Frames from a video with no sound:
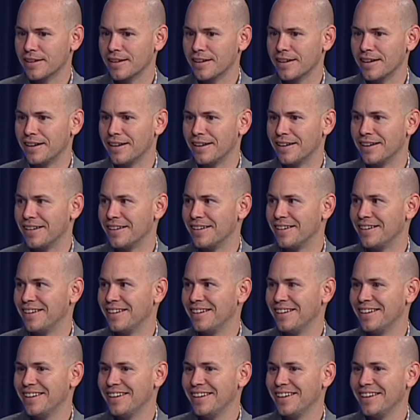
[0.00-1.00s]
uh,
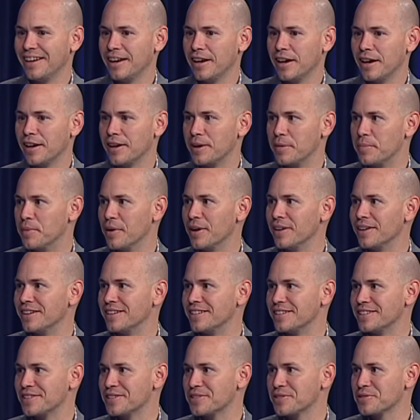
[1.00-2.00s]
an
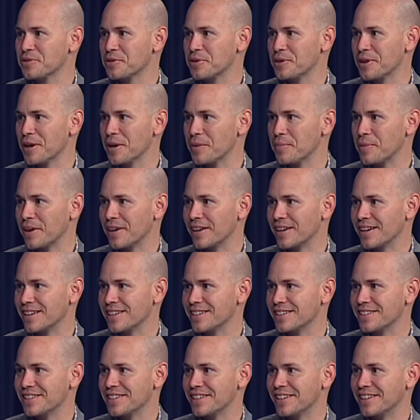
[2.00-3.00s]
abundance stored up, I
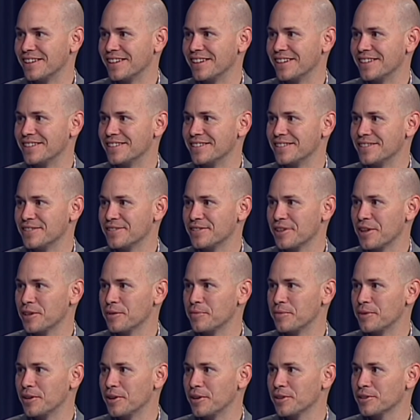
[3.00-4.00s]
guess. And then
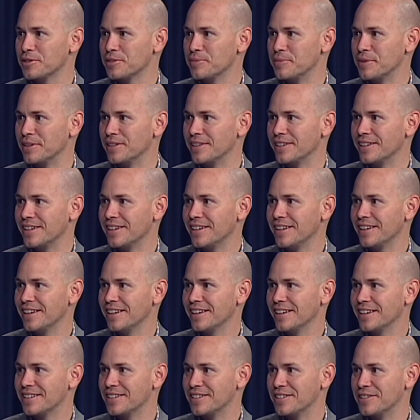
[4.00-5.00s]
Solomon ultimately
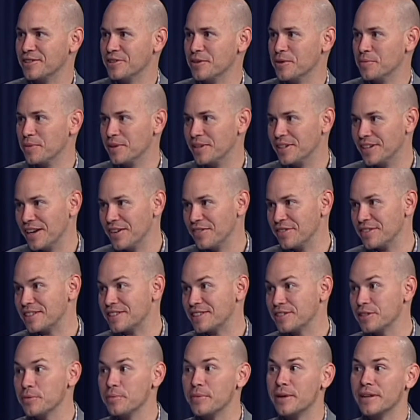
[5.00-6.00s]
gets to do it, but David
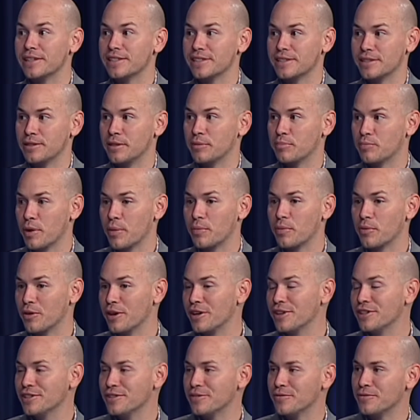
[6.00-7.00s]
still makes the
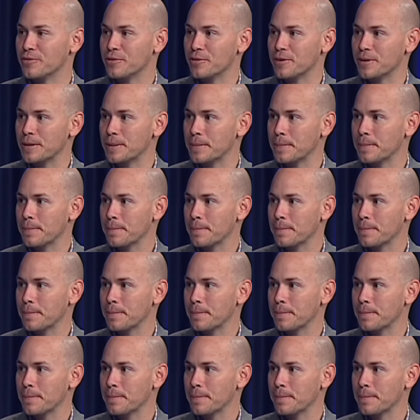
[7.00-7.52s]
preparation for it.